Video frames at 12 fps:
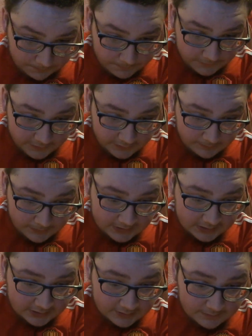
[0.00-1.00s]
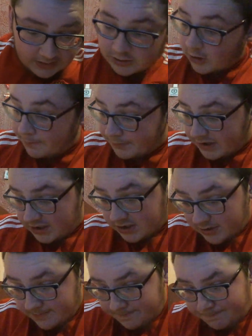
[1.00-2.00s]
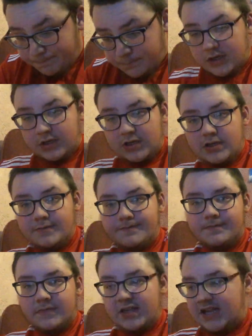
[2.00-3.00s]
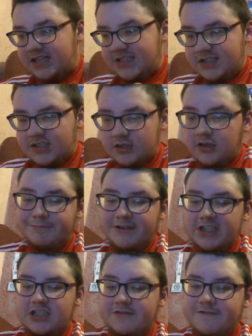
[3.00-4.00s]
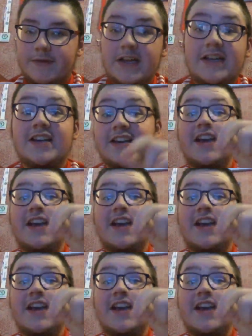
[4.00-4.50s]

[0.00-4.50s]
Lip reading: So my score prediction. Yes, score prediction for me.